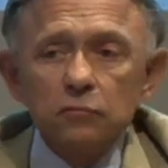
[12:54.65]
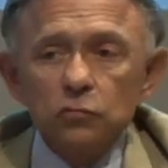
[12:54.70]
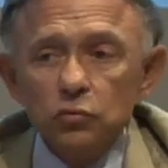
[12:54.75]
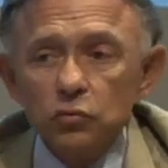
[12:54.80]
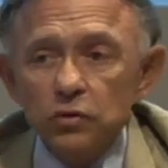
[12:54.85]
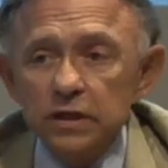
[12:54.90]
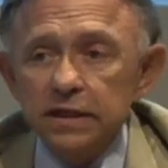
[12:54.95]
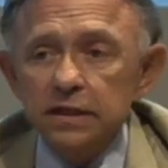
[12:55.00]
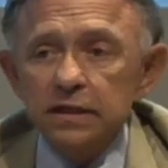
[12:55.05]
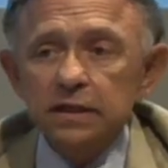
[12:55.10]

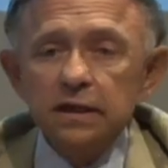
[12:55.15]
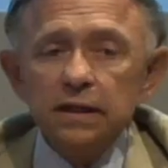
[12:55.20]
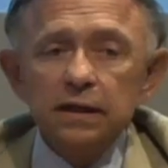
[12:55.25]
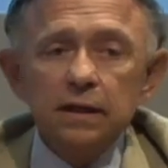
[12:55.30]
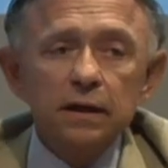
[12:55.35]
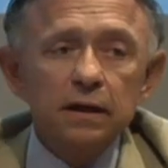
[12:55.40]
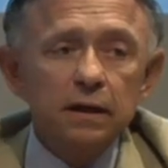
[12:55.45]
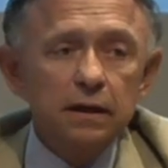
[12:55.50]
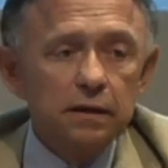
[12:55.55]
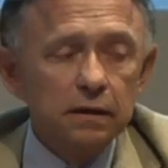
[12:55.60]

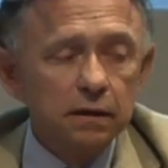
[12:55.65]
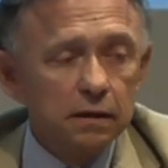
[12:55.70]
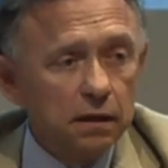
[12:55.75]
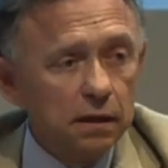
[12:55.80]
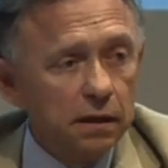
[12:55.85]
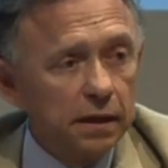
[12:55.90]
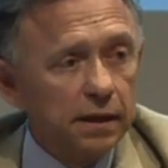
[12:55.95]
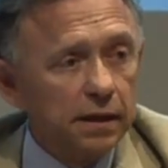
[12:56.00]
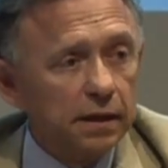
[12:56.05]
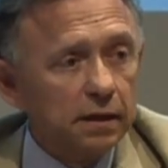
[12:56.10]
reading
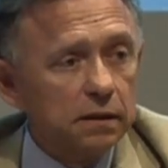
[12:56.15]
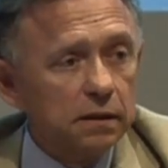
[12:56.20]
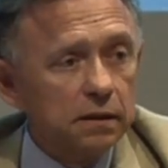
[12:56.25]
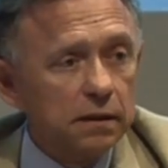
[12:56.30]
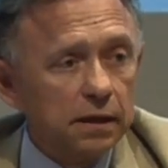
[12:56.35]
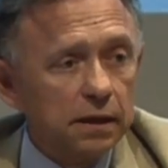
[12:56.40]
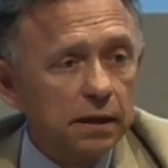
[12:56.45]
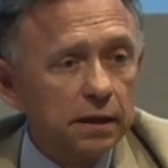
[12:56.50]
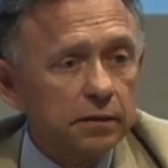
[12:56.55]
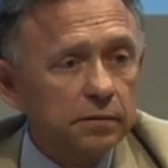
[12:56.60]
and, and
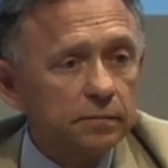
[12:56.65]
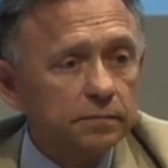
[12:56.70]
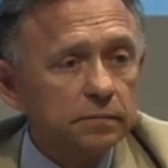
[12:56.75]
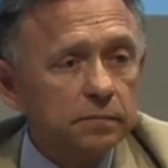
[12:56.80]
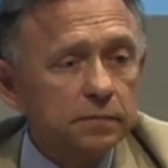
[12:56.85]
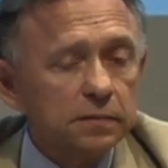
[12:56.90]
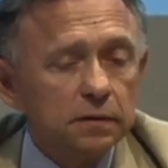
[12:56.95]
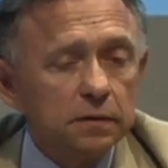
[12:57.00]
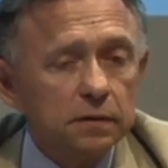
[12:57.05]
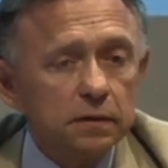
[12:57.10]

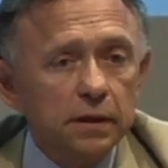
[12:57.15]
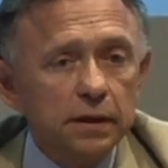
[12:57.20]
um,